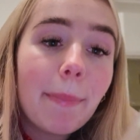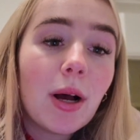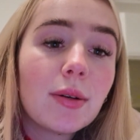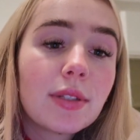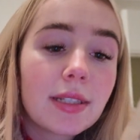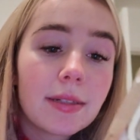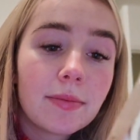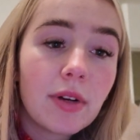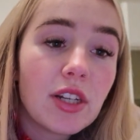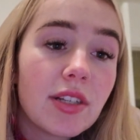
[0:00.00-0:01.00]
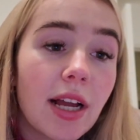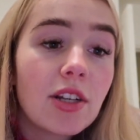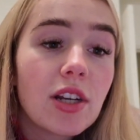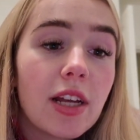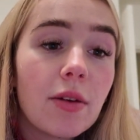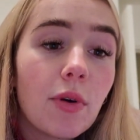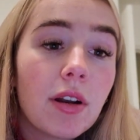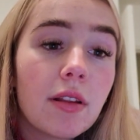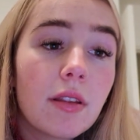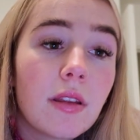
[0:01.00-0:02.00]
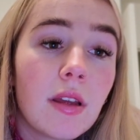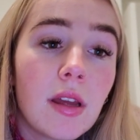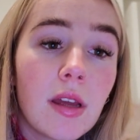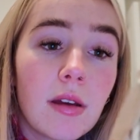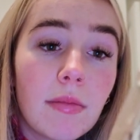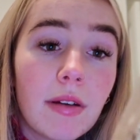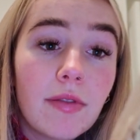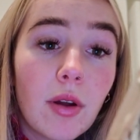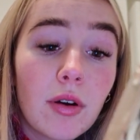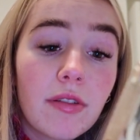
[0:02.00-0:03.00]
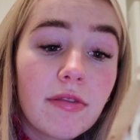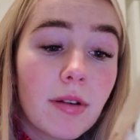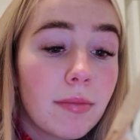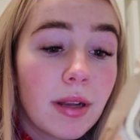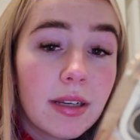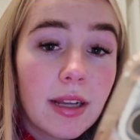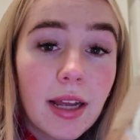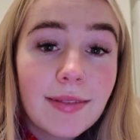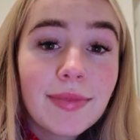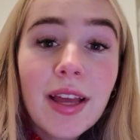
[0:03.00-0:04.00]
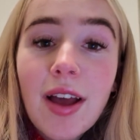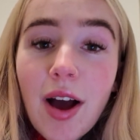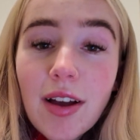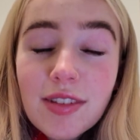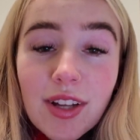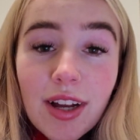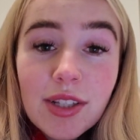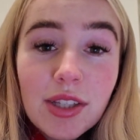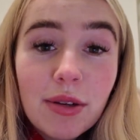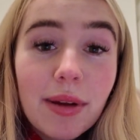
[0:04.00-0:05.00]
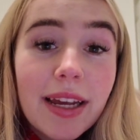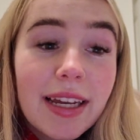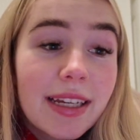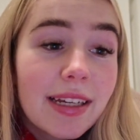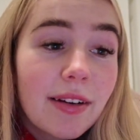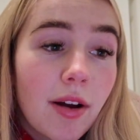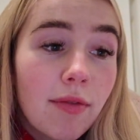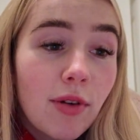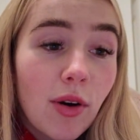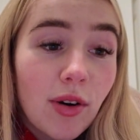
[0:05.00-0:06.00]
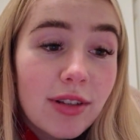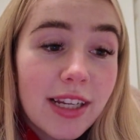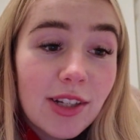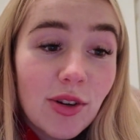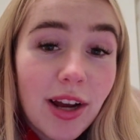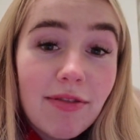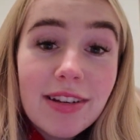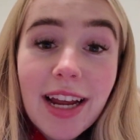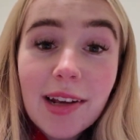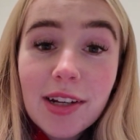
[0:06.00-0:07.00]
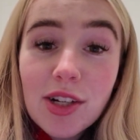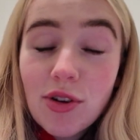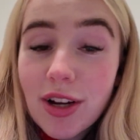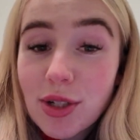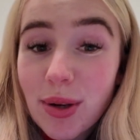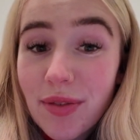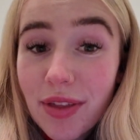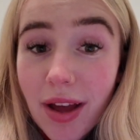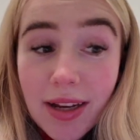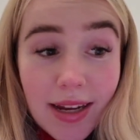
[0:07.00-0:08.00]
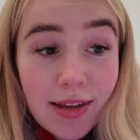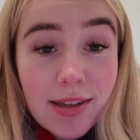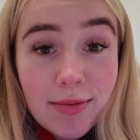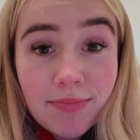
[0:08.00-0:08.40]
post, which is actually one of my vlog from Monday. I've started doing a vlog on TikTok every day, and I'm going to try and do it for 30 days.